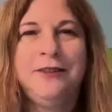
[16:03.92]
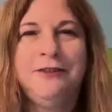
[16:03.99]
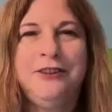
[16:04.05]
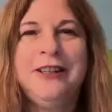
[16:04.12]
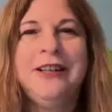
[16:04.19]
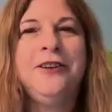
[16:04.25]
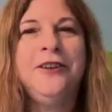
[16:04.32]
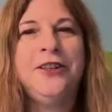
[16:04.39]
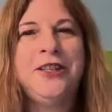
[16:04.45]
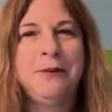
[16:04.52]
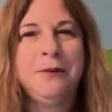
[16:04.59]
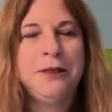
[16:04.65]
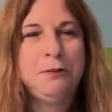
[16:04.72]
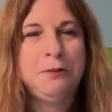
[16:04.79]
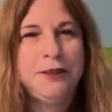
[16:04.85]
to feeding your
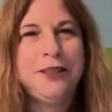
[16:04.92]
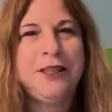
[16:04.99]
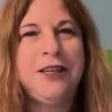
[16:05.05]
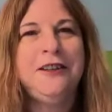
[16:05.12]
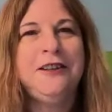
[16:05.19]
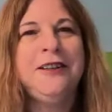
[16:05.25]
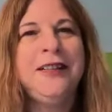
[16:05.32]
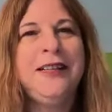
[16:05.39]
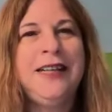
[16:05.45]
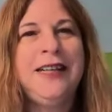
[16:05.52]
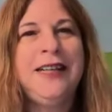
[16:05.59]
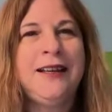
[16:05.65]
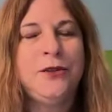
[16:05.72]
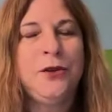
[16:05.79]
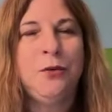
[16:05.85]
demons,
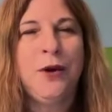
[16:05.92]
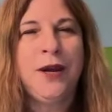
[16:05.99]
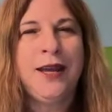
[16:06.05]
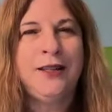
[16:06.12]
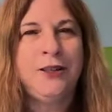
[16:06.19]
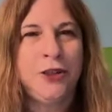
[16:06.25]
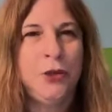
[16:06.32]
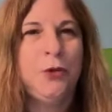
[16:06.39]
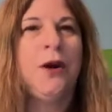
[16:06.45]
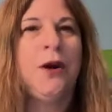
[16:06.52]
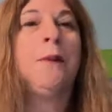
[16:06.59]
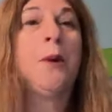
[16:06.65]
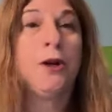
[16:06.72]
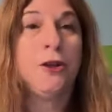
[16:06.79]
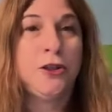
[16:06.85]
particularly as a way to do
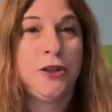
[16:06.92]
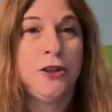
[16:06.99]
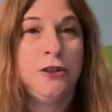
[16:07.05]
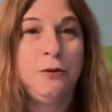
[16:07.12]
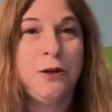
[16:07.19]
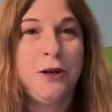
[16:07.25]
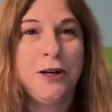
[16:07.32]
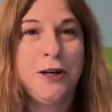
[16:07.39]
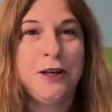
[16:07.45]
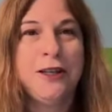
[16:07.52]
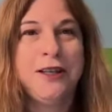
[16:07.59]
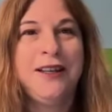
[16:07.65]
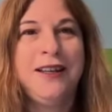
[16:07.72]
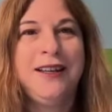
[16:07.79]
our personal work.